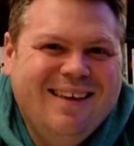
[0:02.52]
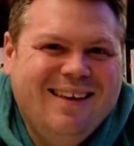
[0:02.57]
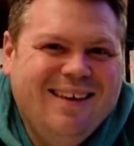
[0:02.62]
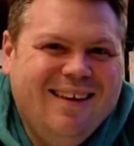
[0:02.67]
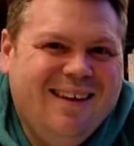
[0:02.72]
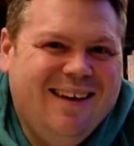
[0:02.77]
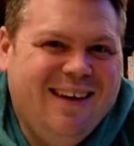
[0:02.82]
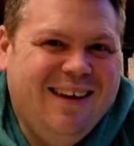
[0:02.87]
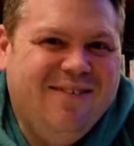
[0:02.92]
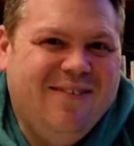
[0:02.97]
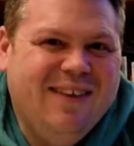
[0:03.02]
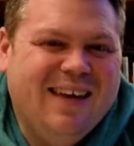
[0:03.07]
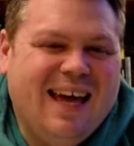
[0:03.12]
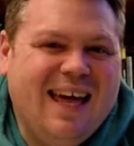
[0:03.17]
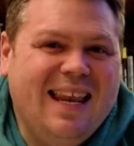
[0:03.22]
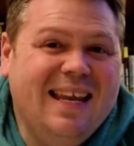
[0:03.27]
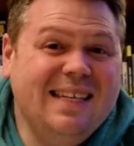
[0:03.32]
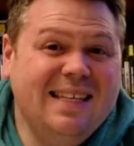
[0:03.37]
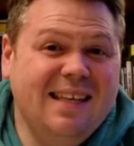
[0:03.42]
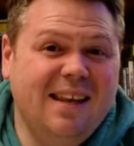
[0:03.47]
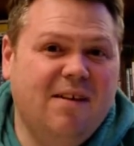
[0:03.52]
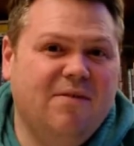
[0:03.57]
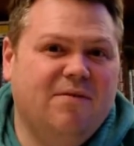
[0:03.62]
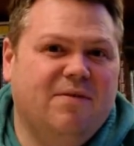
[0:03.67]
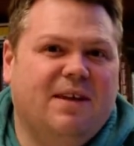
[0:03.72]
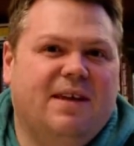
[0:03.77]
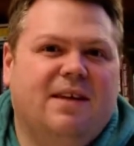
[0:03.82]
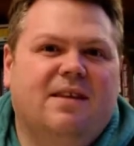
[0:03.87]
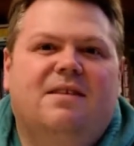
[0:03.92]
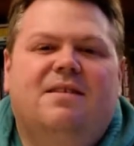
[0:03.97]
Good evening, and it's
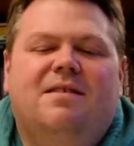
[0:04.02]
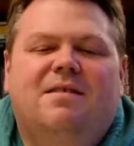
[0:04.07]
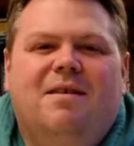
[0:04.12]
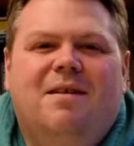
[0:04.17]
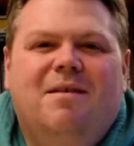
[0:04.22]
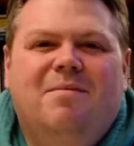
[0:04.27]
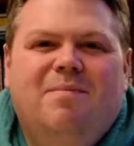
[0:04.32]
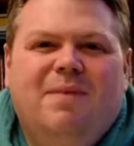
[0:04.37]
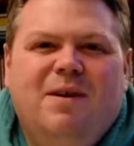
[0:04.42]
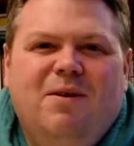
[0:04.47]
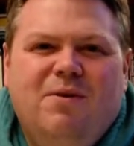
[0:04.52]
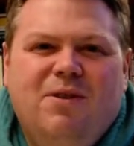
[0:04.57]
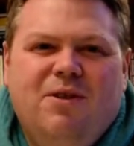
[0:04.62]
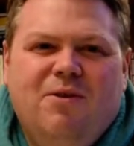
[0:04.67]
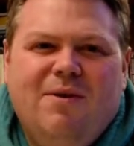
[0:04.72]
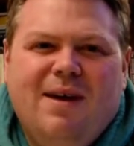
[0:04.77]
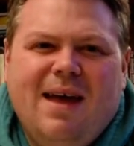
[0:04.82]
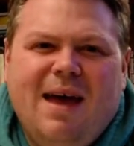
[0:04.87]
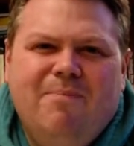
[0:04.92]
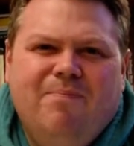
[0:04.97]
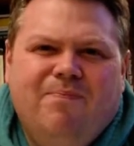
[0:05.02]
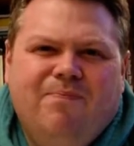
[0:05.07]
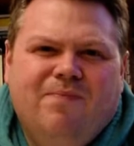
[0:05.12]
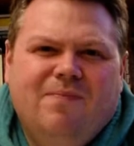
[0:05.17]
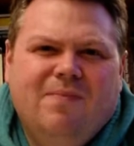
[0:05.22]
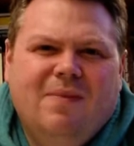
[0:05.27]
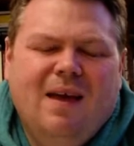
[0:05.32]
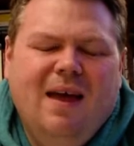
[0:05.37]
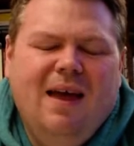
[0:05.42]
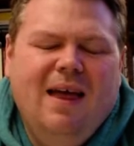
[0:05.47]
lovely to be with you again.
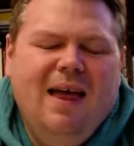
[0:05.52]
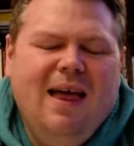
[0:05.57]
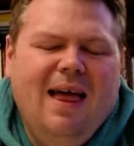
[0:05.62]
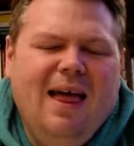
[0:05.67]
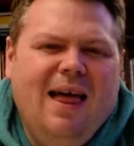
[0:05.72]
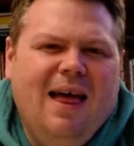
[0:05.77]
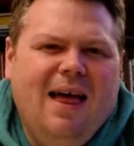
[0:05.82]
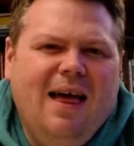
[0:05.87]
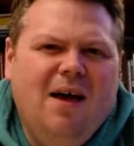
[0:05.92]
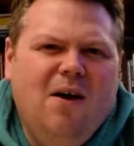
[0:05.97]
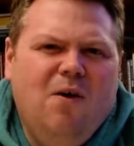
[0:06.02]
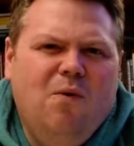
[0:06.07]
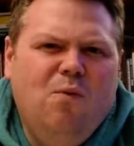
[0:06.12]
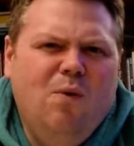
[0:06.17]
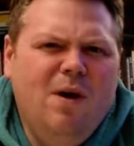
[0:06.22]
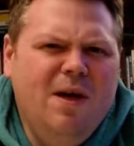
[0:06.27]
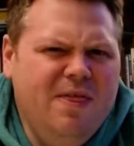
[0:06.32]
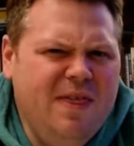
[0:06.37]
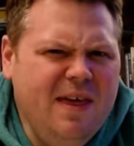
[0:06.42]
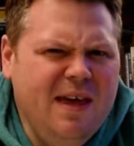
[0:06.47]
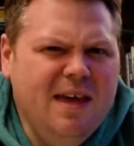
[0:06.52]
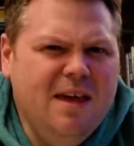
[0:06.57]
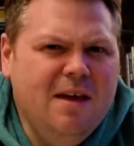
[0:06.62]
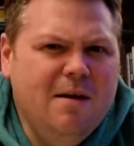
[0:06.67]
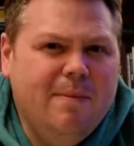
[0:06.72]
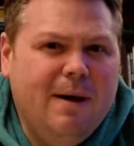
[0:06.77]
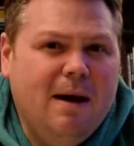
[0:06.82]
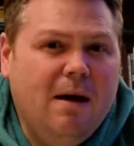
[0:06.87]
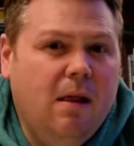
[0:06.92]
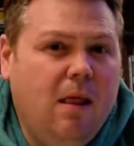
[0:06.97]
We're thinking
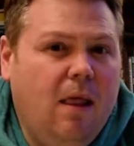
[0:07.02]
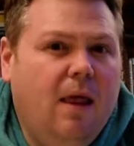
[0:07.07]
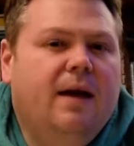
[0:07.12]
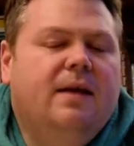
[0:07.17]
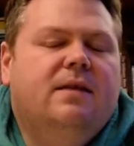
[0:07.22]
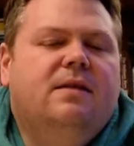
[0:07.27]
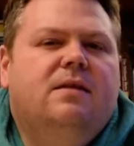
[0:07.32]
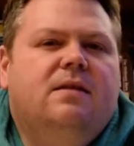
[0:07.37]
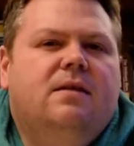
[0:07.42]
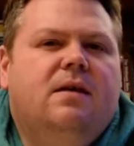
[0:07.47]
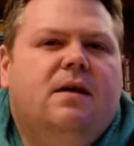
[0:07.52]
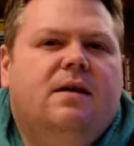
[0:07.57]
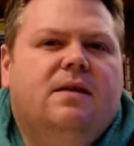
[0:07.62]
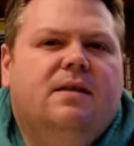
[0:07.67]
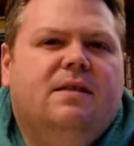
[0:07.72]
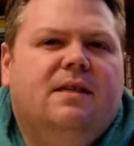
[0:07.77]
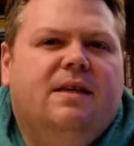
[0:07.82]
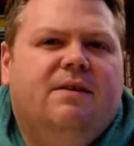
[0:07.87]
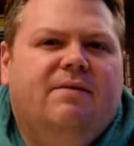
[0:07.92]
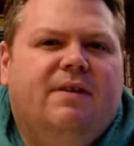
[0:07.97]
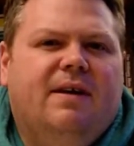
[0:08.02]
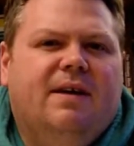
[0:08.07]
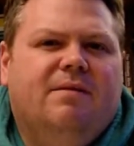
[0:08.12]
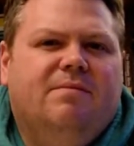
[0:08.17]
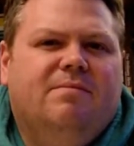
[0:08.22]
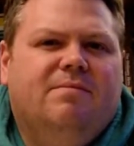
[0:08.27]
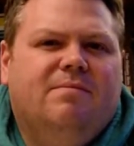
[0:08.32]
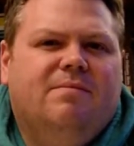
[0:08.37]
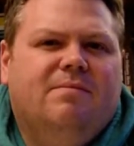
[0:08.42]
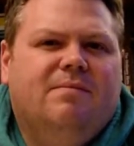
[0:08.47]
about light and dark this evening,
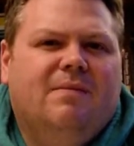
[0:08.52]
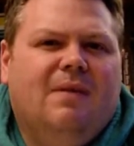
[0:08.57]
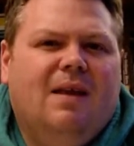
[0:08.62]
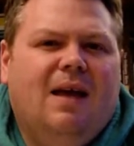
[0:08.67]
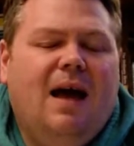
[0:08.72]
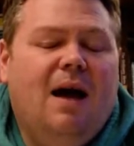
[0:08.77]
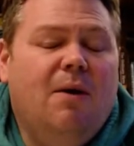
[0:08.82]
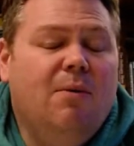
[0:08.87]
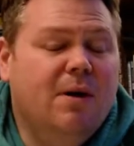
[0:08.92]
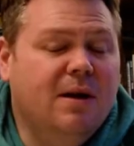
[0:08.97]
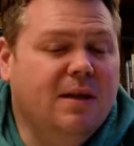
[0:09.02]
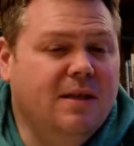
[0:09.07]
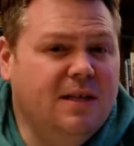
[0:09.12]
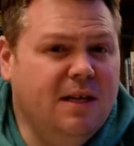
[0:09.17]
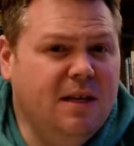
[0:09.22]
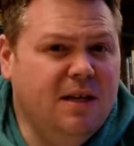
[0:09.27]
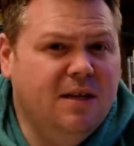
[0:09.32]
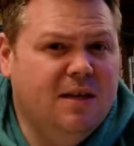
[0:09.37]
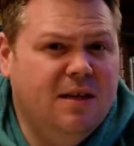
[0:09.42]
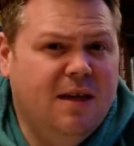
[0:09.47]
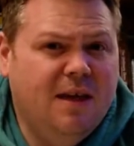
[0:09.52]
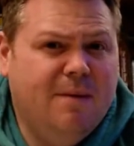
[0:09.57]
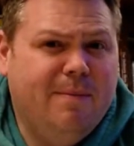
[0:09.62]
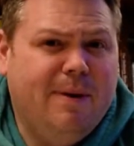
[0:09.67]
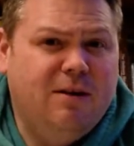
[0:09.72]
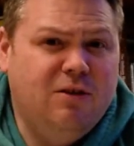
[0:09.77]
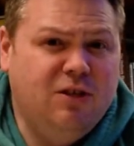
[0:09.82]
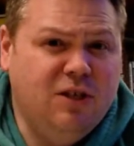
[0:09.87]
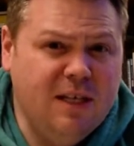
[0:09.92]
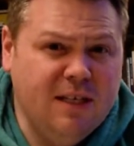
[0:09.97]
and we'll continue to think
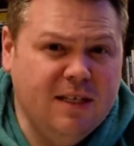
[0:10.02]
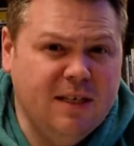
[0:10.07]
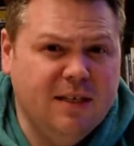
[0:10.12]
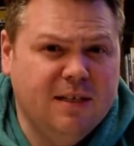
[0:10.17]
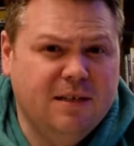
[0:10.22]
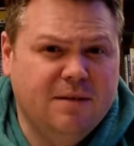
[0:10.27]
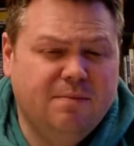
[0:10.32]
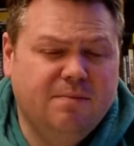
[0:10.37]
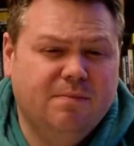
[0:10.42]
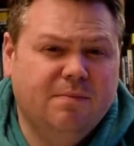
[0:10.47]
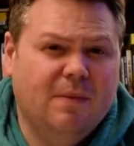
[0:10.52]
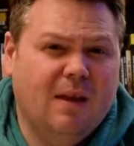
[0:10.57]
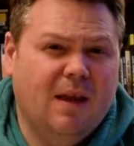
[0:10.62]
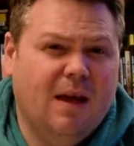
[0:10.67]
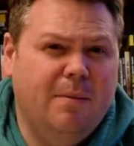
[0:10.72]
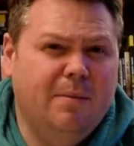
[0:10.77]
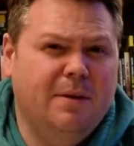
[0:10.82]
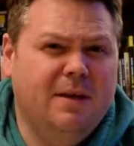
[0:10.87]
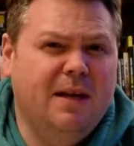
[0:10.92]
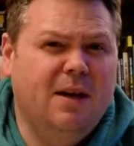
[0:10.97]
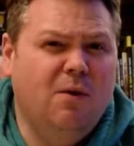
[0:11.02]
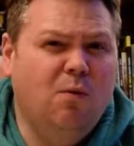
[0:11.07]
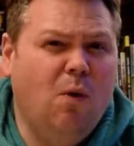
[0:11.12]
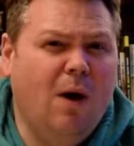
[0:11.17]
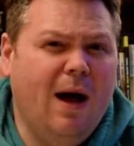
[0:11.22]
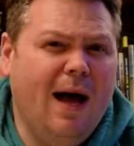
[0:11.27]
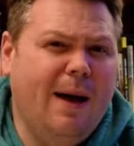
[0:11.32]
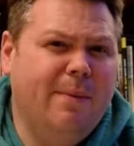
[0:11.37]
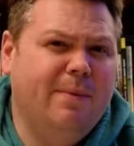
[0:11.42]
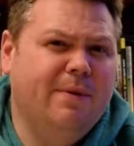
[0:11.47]
about Jesus, and particularly
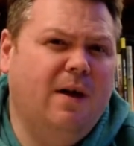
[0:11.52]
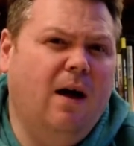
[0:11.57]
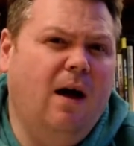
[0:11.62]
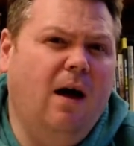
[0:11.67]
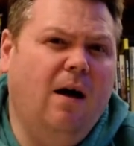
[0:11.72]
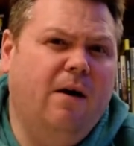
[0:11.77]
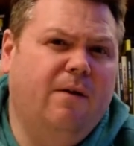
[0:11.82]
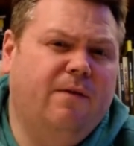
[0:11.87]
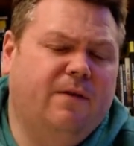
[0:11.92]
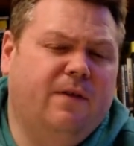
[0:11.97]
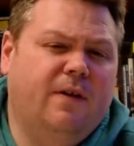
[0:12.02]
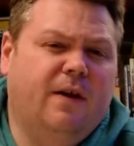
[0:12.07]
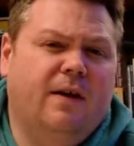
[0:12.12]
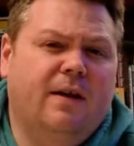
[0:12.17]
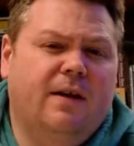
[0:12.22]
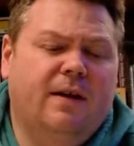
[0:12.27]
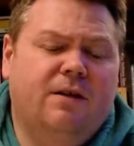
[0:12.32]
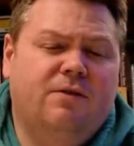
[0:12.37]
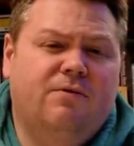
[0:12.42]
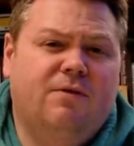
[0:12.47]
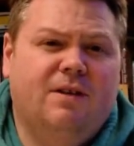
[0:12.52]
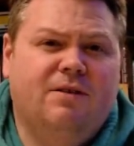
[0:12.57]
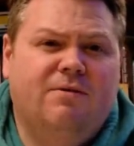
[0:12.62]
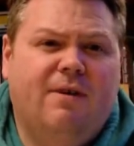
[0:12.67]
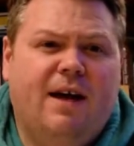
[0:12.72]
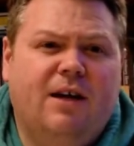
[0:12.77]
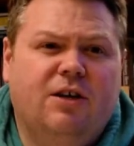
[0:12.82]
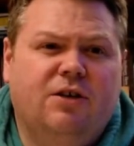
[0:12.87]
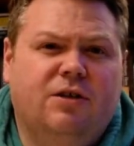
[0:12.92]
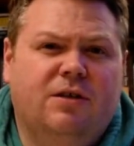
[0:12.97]
what happened after his
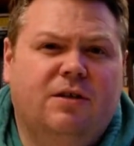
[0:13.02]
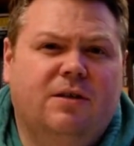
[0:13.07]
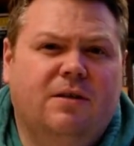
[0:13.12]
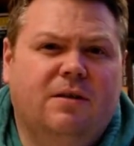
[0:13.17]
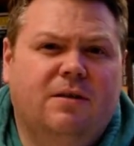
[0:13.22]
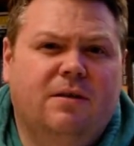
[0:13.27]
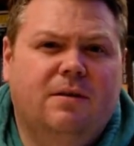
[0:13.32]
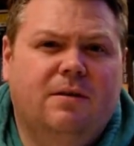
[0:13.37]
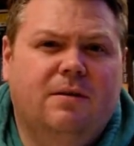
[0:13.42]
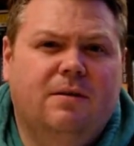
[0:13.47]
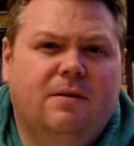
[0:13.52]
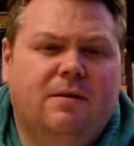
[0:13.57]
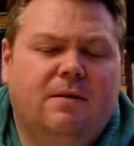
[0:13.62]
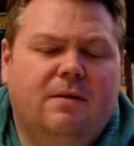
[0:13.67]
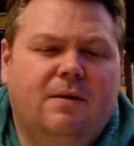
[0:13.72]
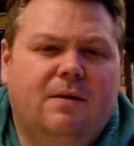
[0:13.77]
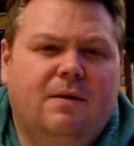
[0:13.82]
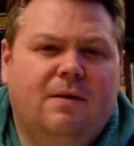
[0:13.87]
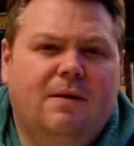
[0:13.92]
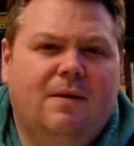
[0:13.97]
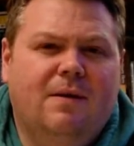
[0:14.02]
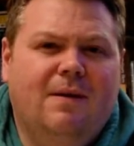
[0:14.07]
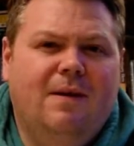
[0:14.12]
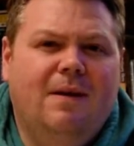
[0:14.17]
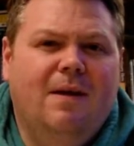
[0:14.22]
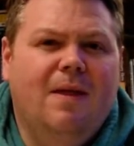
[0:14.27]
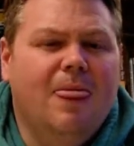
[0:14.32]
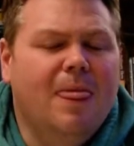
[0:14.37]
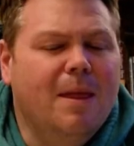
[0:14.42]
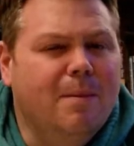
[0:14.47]
resurrection.
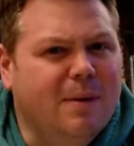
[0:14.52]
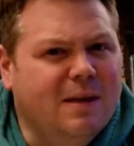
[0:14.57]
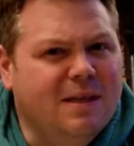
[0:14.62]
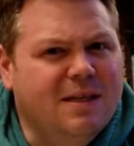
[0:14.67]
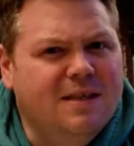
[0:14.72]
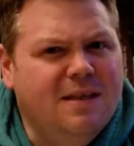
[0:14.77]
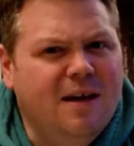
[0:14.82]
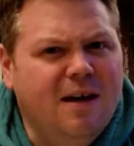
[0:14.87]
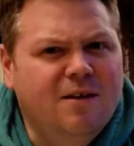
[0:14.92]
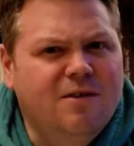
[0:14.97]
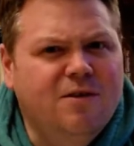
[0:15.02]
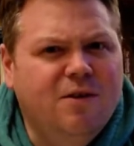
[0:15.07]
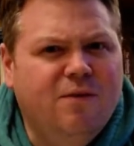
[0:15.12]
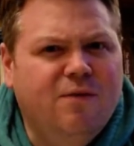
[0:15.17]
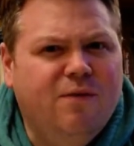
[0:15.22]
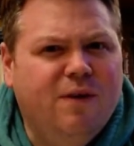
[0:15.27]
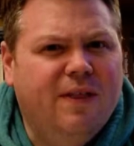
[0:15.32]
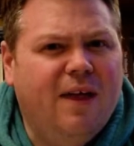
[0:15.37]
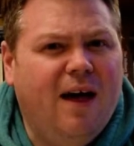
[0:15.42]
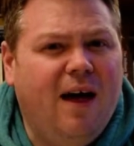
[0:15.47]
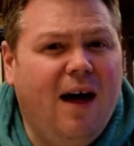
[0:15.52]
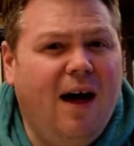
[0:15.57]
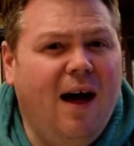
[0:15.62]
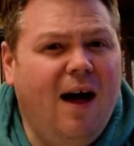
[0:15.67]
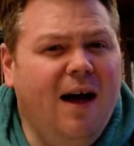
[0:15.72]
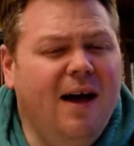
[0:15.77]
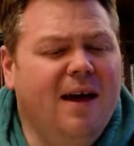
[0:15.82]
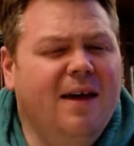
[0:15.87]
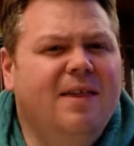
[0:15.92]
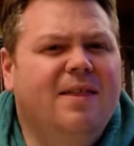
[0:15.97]
But to start off with,
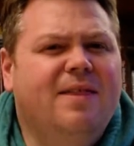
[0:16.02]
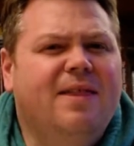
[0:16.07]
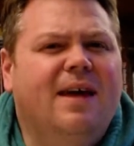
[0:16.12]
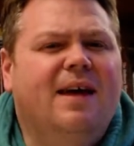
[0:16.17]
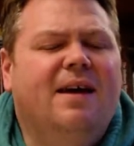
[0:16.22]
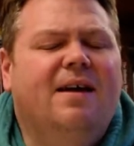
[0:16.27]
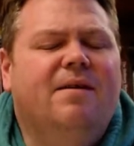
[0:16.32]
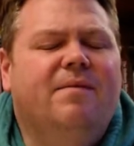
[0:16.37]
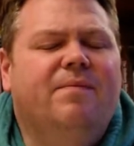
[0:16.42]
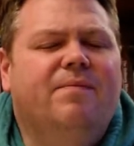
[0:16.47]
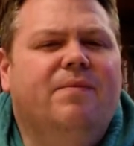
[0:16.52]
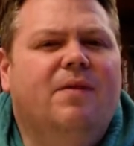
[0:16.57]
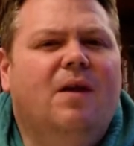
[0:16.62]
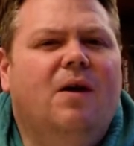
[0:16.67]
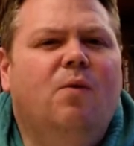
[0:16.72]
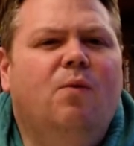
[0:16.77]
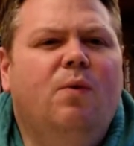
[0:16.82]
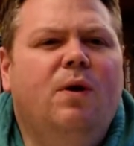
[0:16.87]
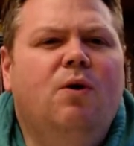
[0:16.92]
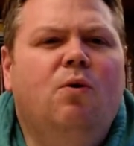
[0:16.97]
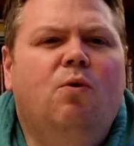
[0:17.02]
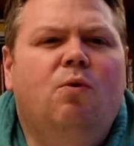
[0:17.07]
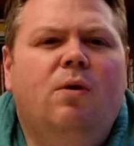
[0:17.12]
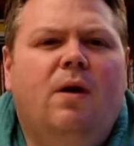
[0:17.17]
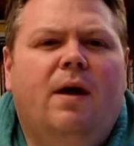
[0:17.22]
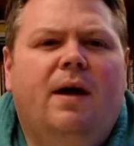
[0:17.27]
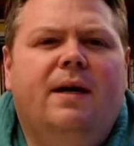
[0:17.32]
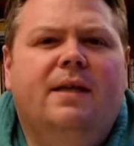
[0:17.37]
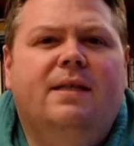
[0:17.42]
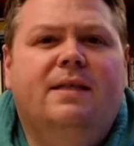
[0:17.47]
I think we all
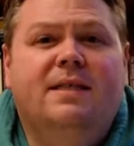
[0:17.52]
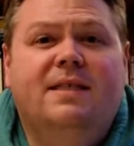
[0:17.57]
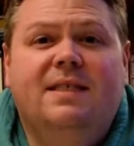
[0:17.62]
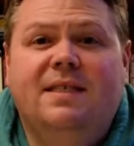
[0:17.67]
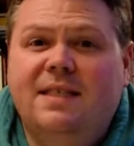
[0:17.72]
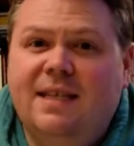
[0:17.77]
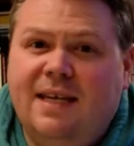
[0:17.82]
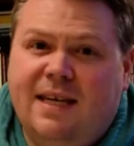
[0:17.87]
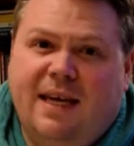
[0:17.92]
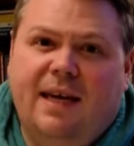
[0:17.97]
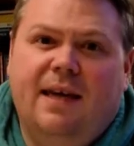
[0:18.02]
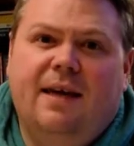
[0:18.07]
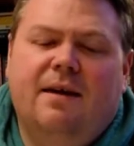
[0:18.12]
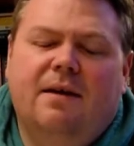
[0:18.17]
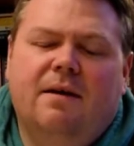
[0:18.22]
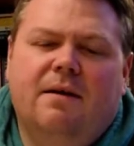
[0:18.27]
like to see.